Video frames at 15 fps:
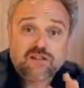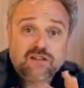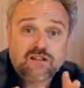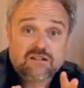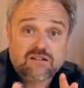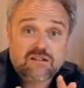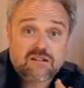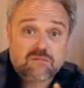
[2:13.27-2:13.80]

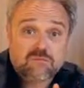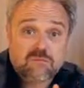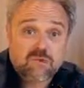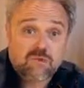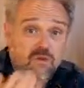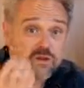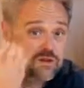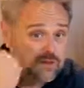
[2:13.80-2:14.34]
And, but
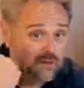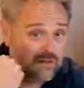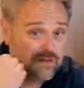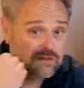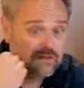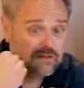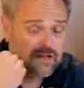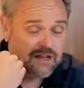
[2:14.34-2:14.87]
with
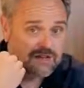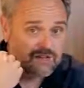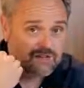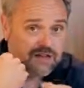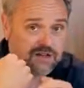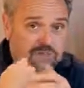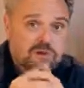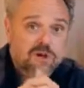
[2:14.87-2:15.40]
a, a
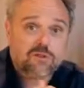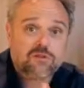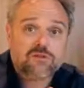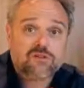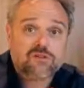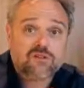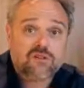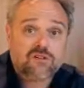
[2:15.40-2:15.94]
flexed bottom in
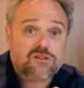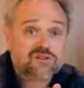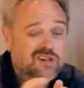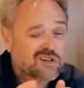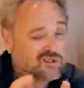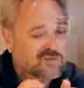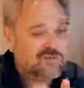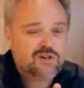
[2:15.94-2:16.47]
your skull, it's
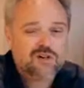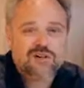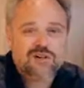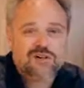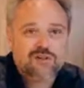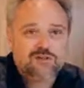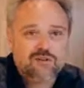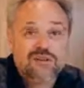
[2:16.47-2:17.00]
also
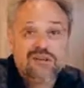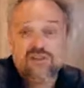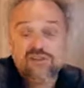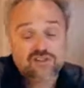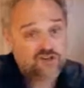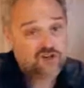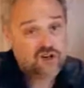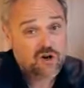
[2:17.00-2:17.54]
very, very easy
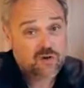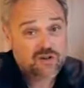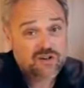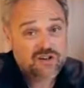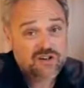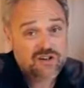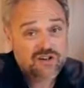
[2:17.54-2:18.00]
to choke.